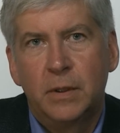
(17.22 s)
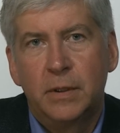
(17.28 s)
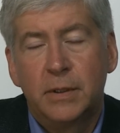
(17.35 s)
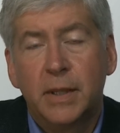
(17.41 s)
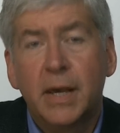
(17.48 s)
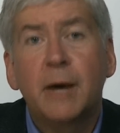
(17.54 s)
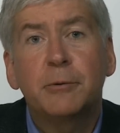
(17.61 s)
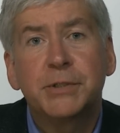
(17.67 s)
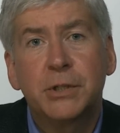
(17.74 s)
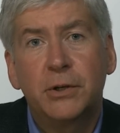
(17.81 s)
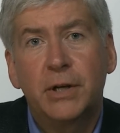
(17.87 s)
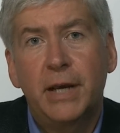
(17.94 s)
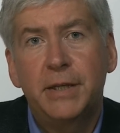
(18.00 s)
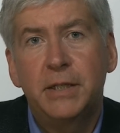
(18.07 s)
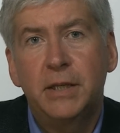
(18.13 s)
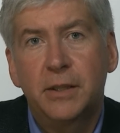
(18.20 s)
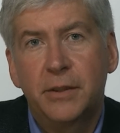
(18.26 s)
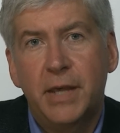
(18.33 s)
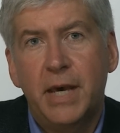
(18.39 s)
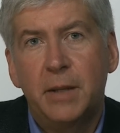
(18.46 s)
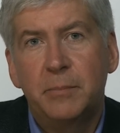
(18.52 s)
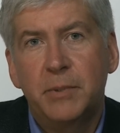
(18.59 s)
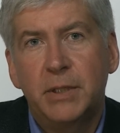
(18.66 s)
That was a good idea
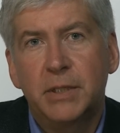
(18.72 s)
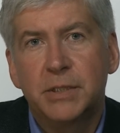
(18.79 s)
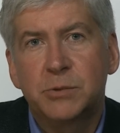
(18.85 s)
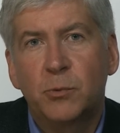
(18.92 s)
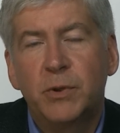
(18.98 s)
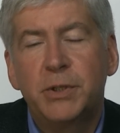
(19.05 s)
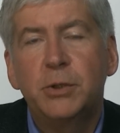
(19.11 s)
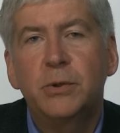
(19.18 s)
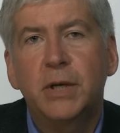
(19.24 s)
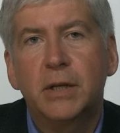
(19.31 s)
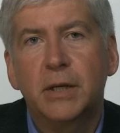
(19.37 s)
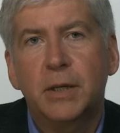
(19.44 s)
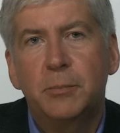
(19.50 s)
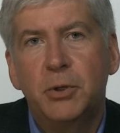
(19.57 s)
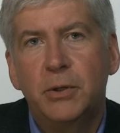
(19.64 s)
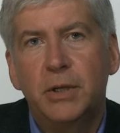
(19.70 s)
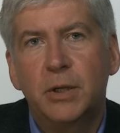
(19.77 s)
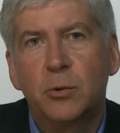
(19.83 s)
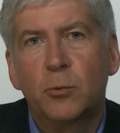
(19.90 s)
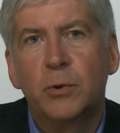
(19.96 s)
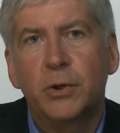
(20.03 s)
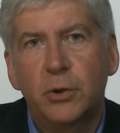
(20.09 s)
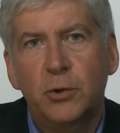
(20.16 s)
then because when you get a community in
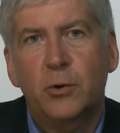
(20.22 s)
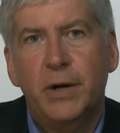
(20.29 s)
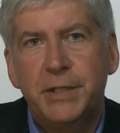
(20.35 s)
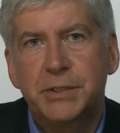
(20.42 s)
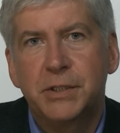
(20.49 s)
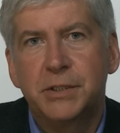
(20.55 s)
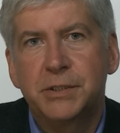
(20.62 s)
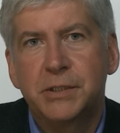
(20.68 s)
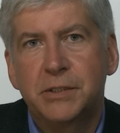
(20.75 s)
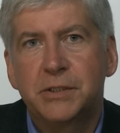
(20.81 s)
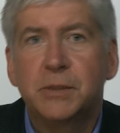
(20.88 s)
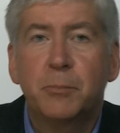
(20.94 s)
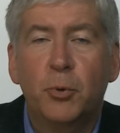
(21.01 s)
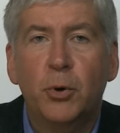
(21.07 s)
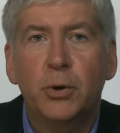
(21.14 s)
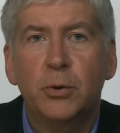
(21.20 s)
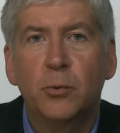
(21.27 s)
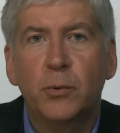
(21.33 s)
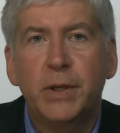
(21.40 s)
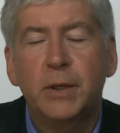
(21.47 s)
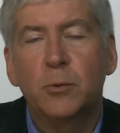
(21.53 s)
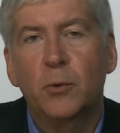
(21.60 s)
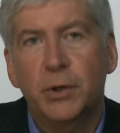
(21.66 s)
real crisis, it's important we
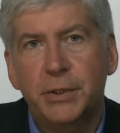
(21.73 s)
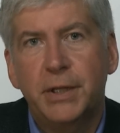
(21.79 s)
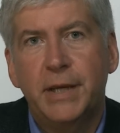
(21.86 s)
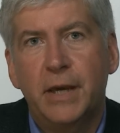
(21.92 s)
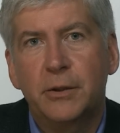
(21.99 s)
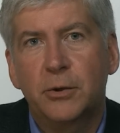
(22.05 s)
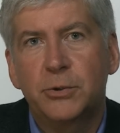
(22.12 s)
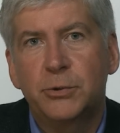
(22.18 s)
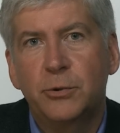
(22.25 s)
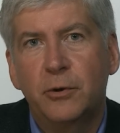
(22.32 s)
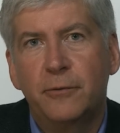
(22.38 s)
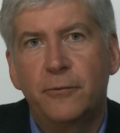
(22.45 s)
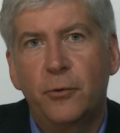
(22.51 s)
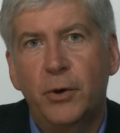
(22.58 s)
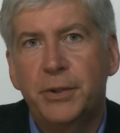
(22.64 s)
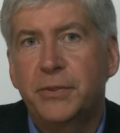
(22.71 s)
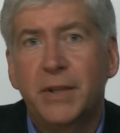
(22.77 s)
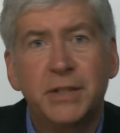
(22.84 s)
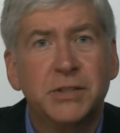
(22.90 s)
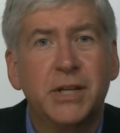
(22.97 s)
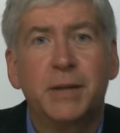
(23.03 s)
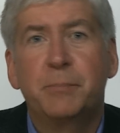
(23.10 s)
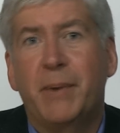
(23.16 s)
can work together to avoid
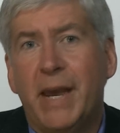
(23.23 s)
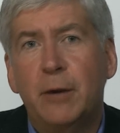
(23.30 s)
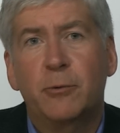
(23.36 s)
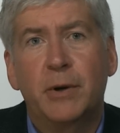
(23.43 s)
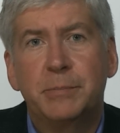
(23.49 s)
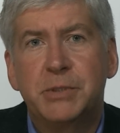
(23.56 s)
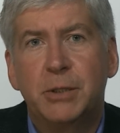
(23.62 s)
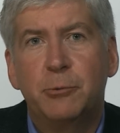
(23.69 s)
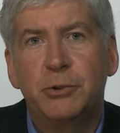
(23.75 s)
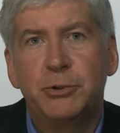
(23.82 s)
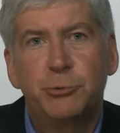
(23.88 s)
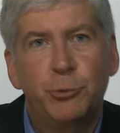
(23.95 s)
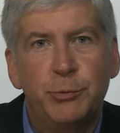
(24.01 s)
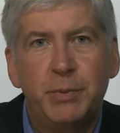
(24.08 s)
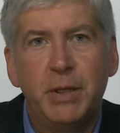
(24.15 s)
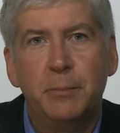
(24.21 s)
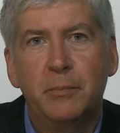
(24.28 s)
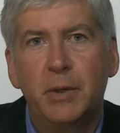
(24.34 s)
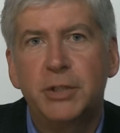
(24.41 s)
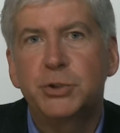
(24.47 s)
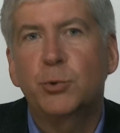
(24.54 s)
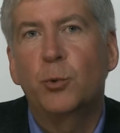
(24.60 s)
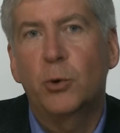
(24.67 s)
things like bankruptcy, which would be a
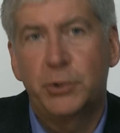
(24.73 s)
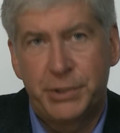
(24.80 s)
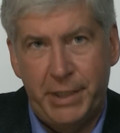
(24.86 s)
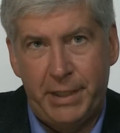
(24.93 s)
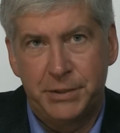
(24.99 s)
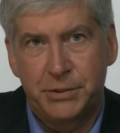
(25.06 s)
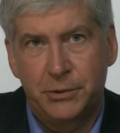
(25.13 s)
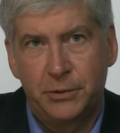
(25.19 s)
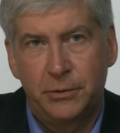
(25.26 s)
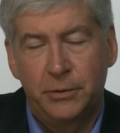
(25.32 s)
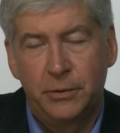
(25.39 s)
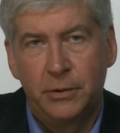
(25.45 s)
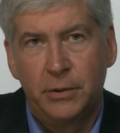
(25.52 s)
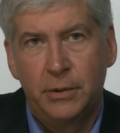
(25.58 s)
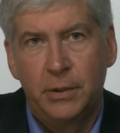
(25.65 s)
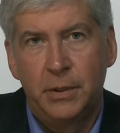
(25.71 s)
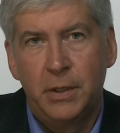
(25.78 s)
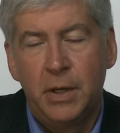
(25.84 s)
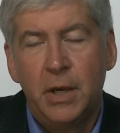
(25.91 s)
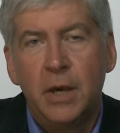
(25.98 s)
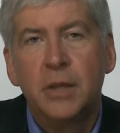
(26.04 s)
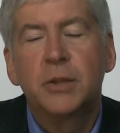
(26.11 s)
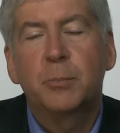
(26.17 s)
much worse answer.
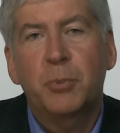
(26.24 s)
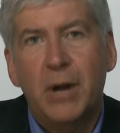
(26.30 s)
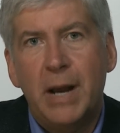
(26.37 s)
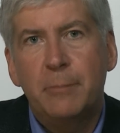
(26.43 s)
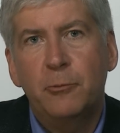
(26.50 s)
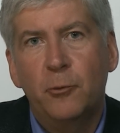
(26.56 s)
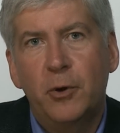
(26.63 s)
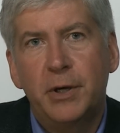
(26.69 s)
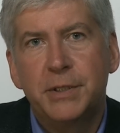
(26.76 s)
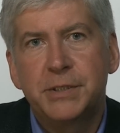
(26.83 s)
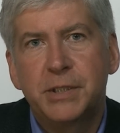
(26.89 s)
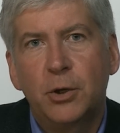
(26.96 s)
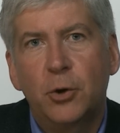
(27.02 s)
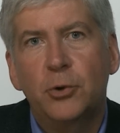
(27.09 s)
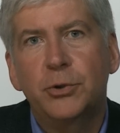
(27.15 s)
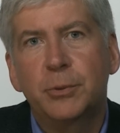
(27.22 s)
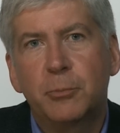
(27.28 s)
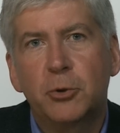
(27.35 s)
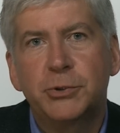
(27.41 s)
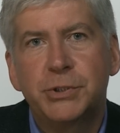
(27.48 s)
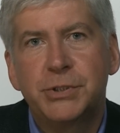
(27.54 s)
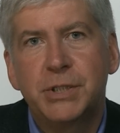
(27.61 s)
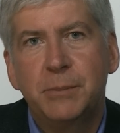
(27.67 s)
The problem was the old
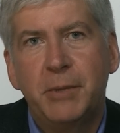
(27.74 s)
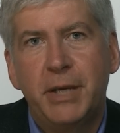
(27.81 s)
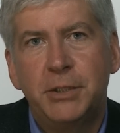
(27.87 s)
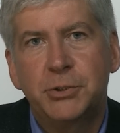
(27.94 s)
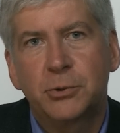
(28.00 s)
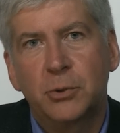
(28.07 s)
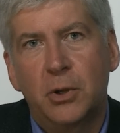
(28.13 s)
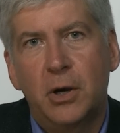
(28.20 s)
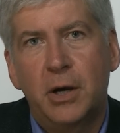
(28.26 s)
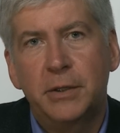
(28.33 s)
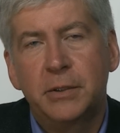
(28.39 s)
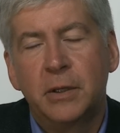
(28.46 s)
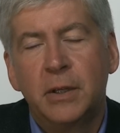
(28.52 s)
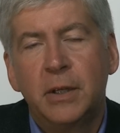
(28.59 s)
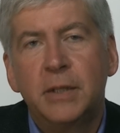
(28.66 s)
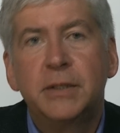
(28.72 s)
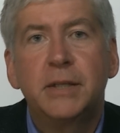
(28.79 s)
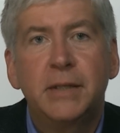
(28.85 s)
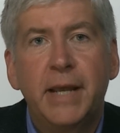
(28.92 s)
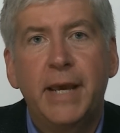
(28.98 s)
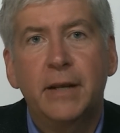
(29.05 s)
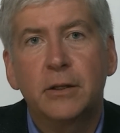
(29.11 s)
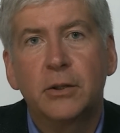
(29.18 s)
emergency manager law didn't
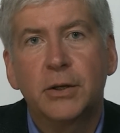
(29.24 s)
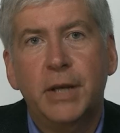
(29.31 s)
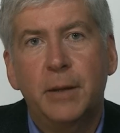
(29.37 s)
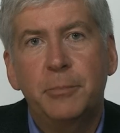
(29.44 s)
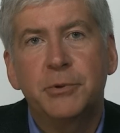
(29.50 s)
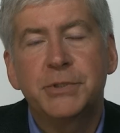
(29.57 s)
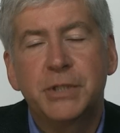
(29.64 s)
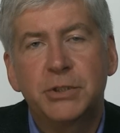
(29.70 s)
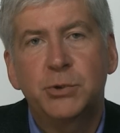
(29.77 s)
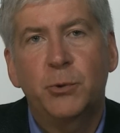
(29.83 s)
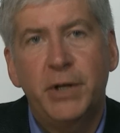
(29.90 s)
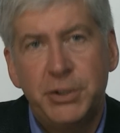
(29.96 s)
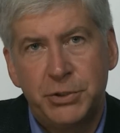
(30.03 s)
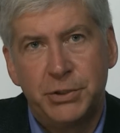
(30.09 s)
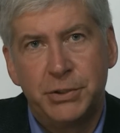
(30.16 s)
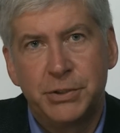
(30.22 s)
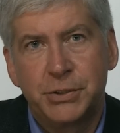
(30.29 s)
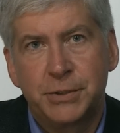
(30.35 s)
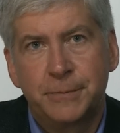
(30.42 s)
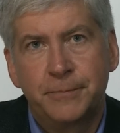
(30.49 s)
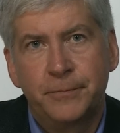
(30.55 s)
handle a couple situations.